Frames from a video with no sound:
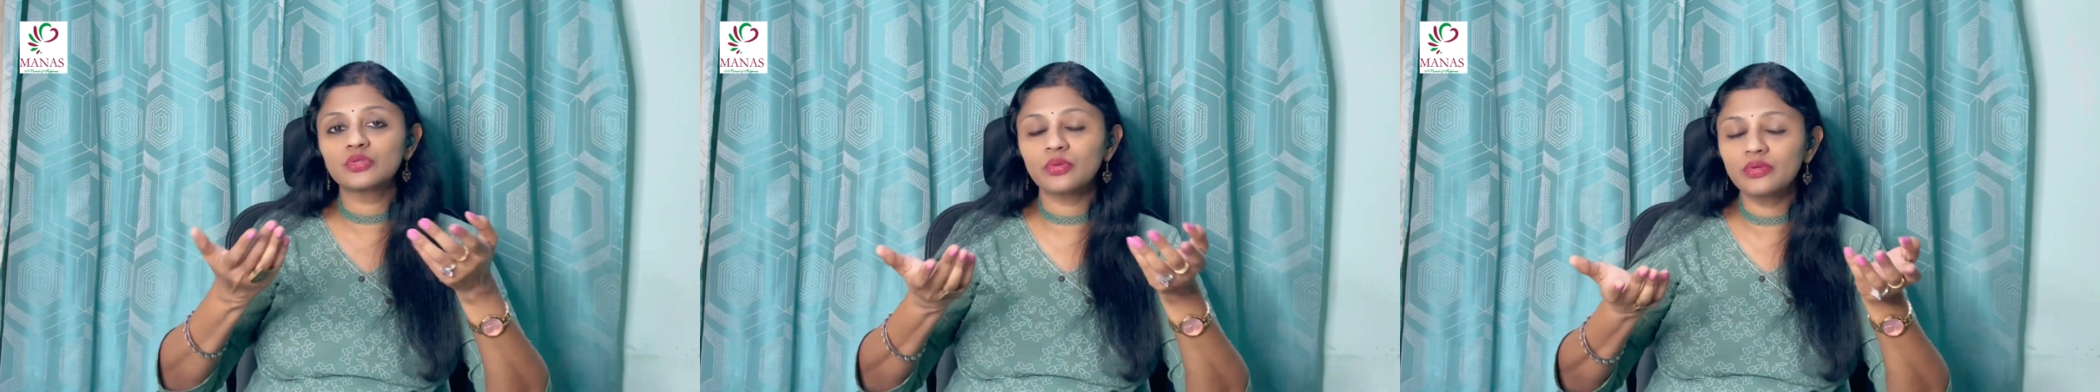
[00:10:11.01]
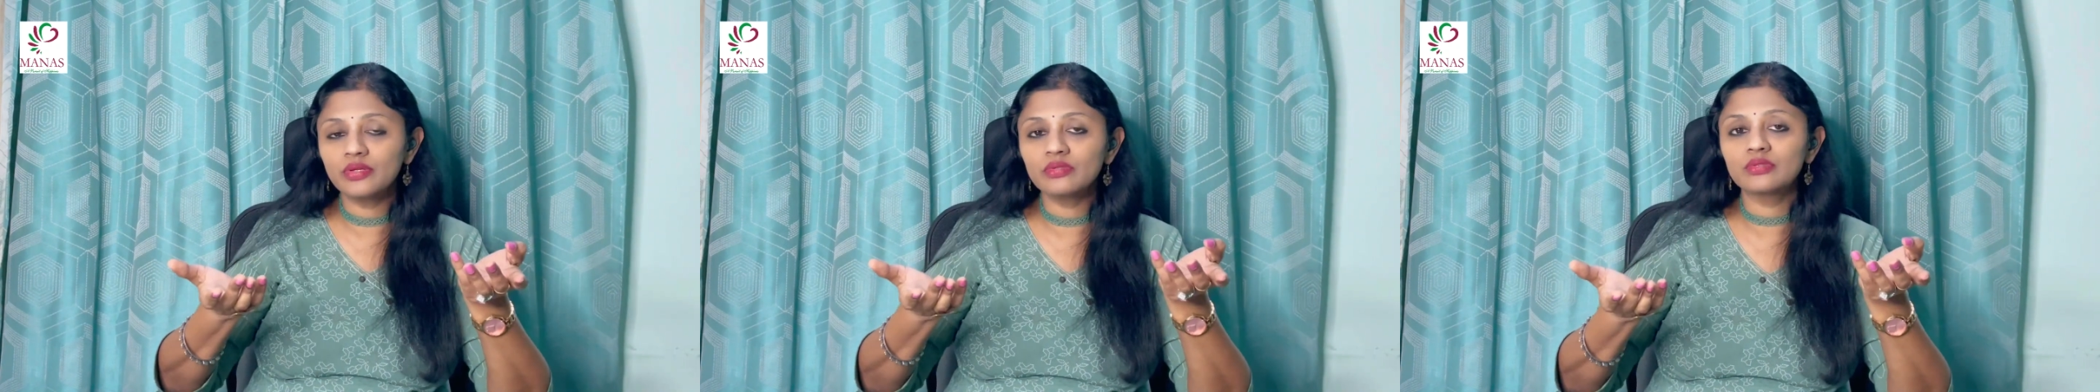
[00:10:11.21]

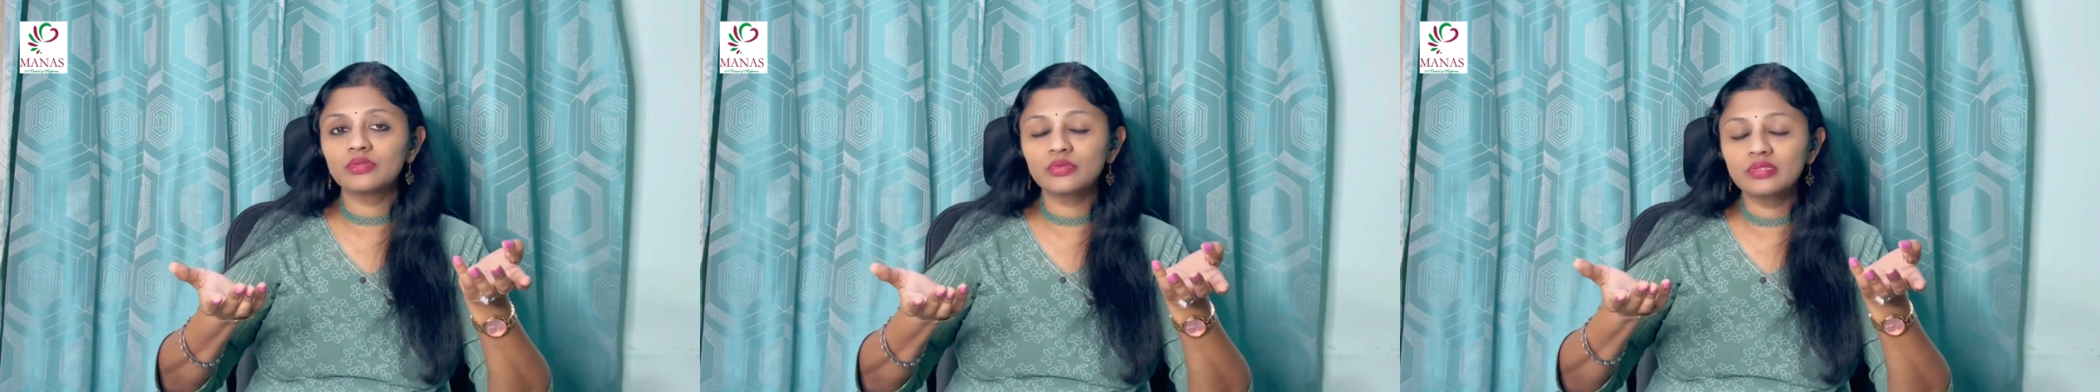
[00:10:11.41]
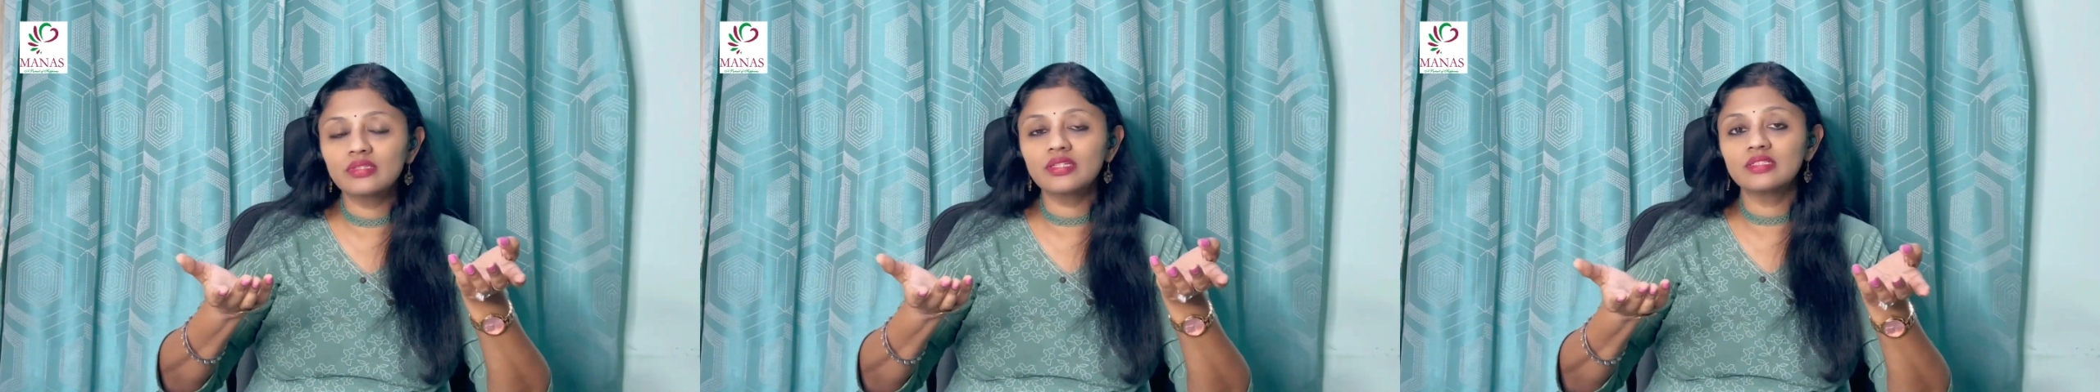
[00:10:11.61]
do
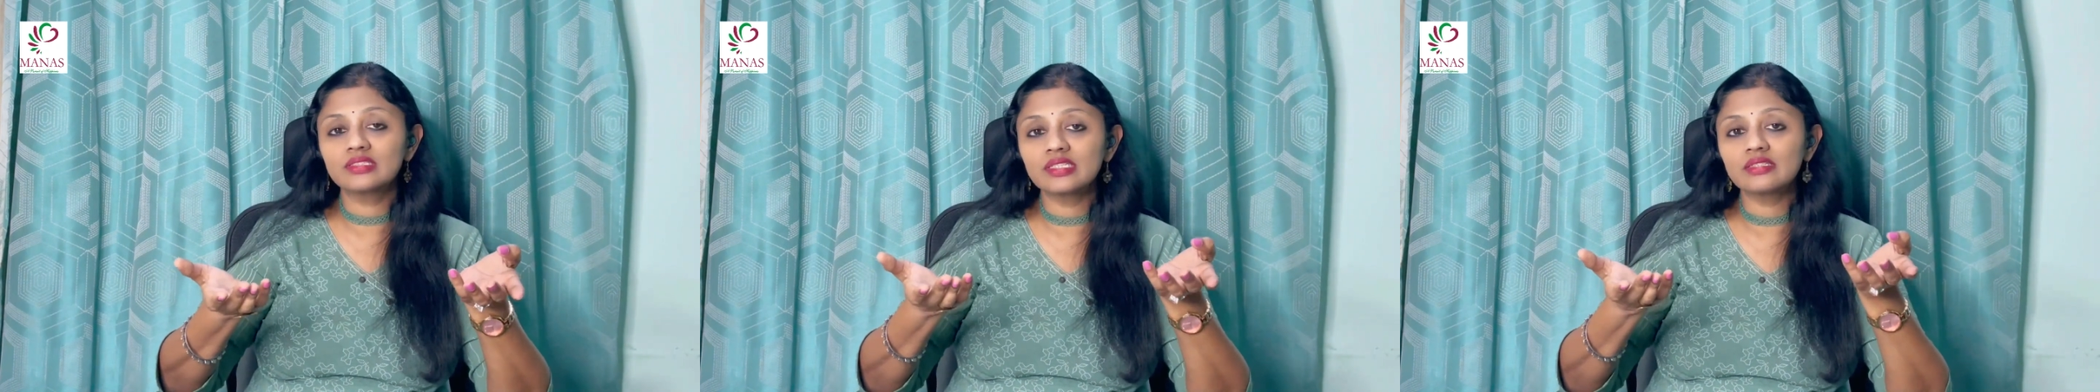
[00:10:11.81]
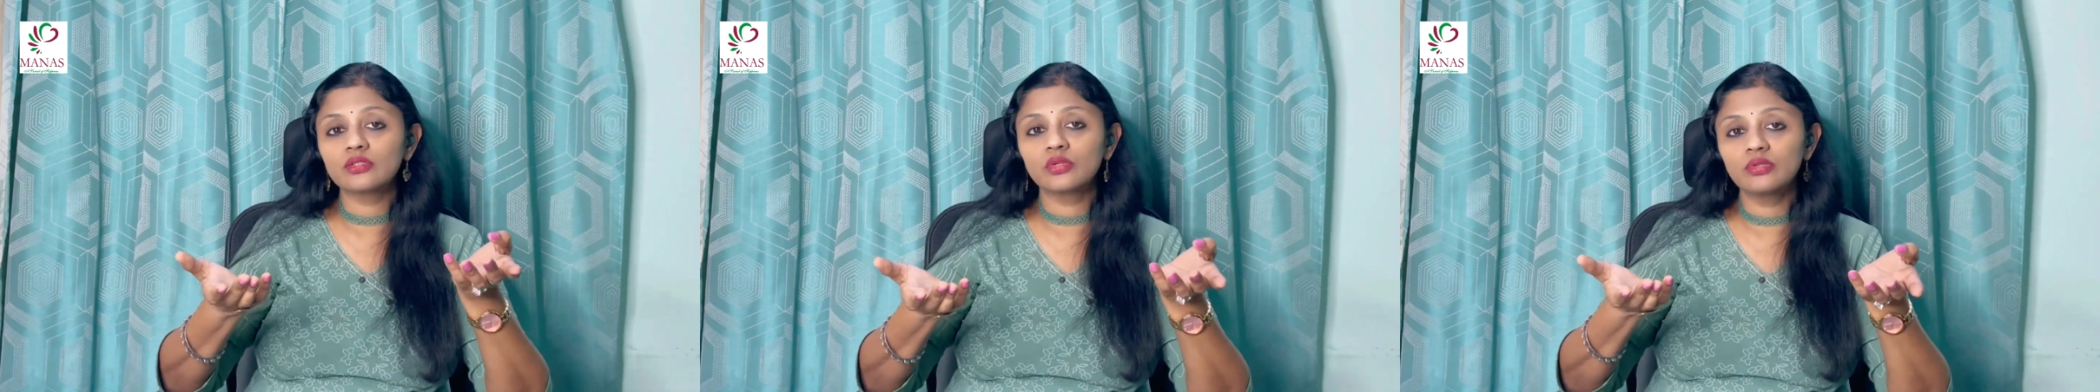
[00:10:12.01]
you think
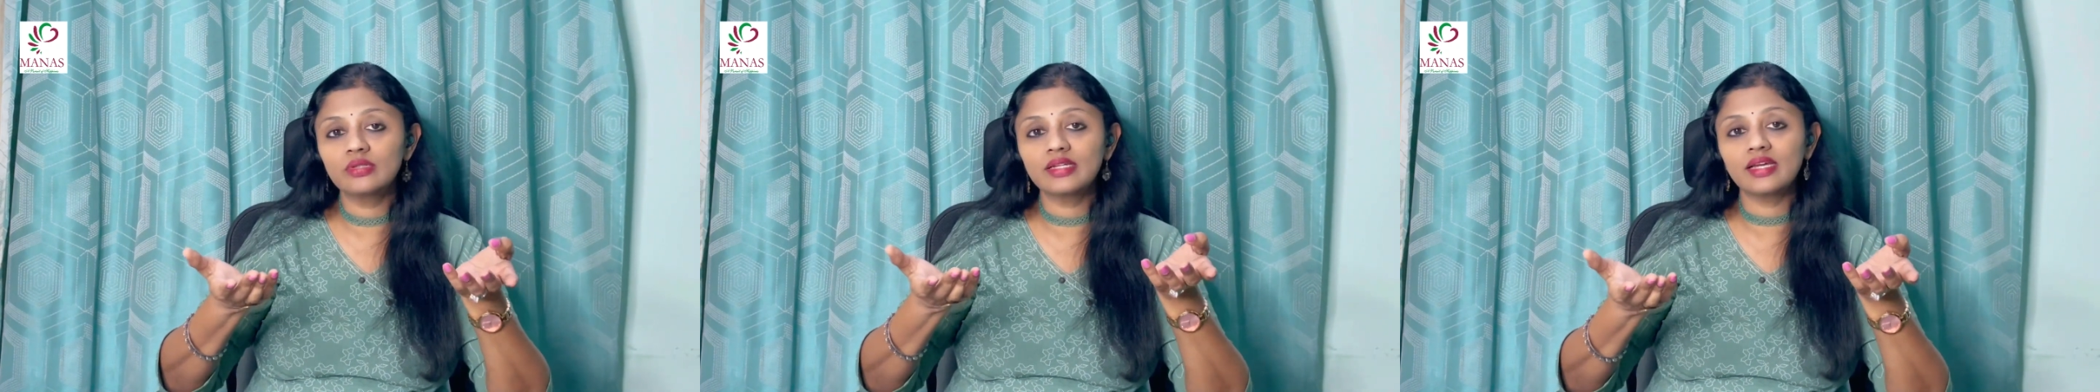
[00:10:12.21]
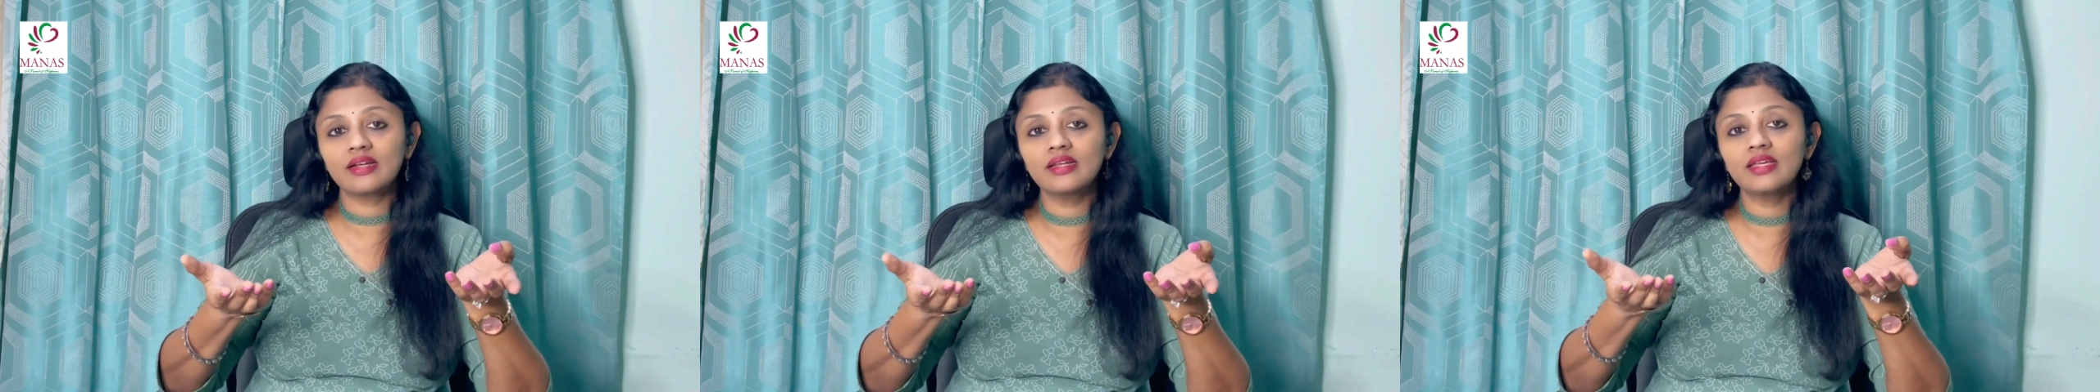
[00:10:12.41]
it's a
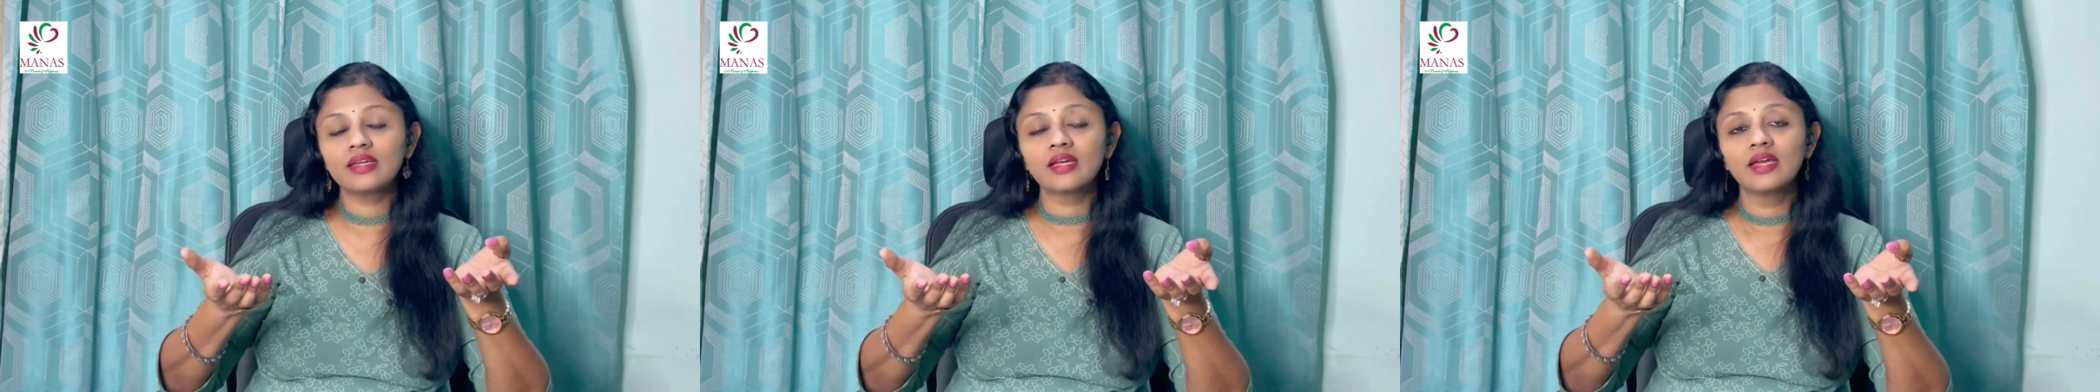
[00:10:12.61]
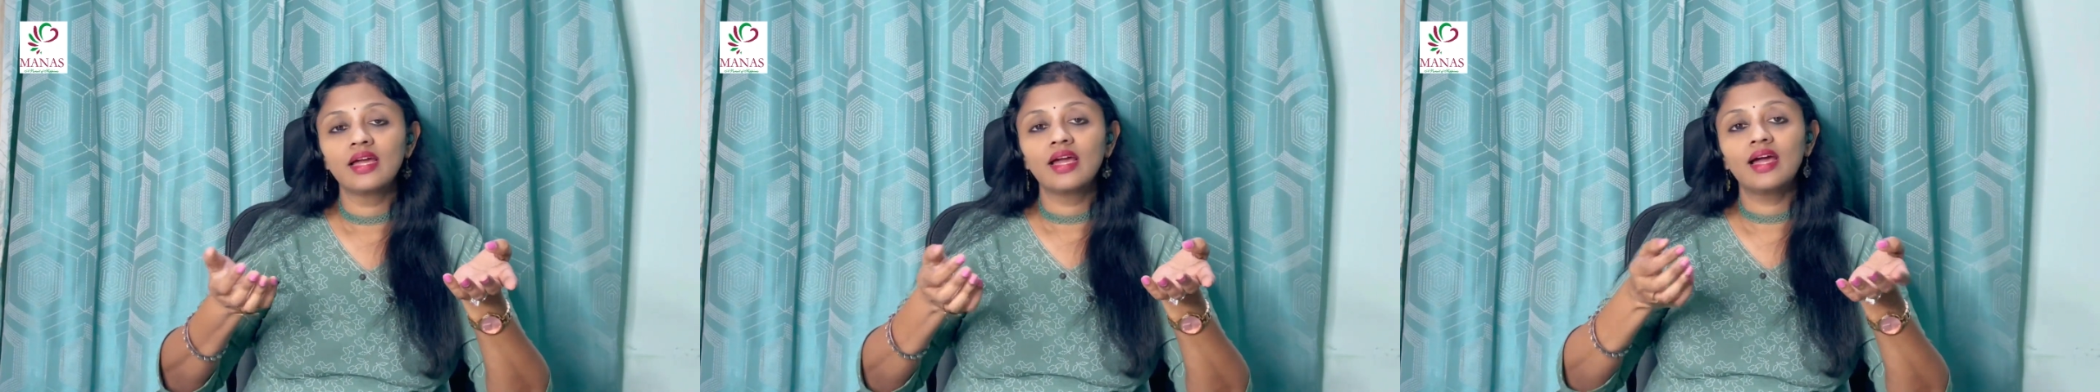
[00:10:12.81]
good
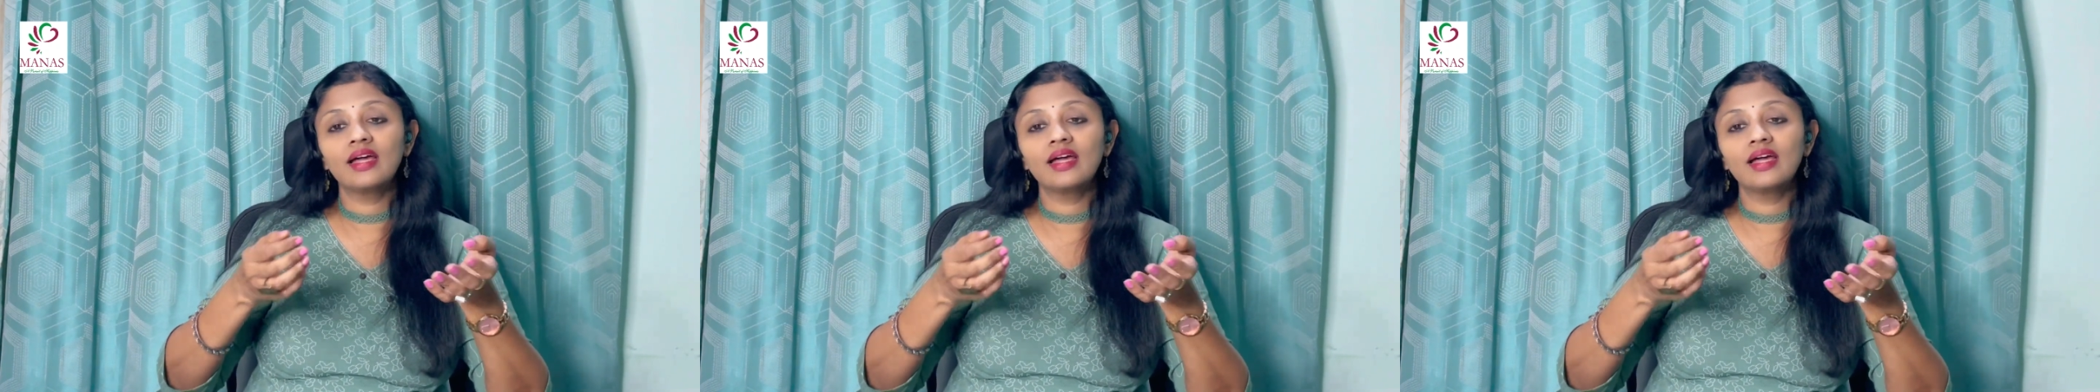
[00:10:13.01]
technique?